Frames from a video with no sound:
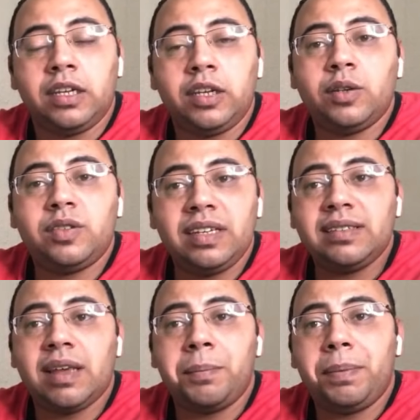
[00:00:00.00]
You see
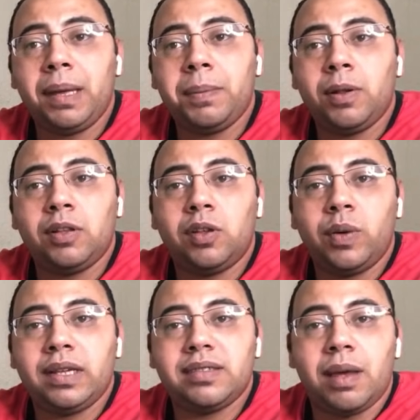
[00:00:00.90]
some people
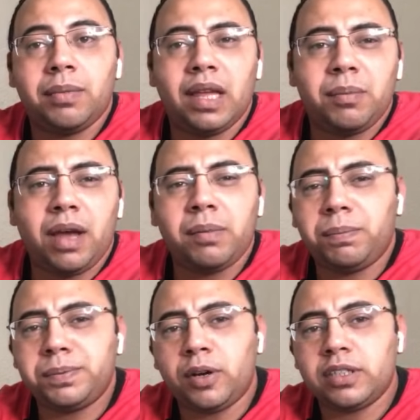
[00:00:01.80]
doing something by
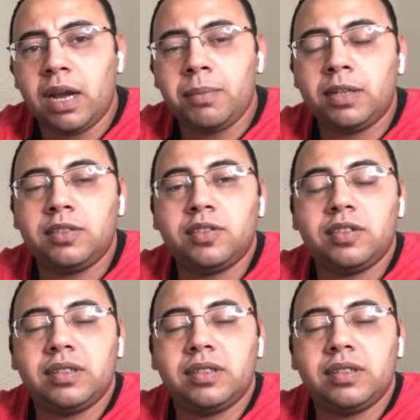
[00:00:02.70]
programmers.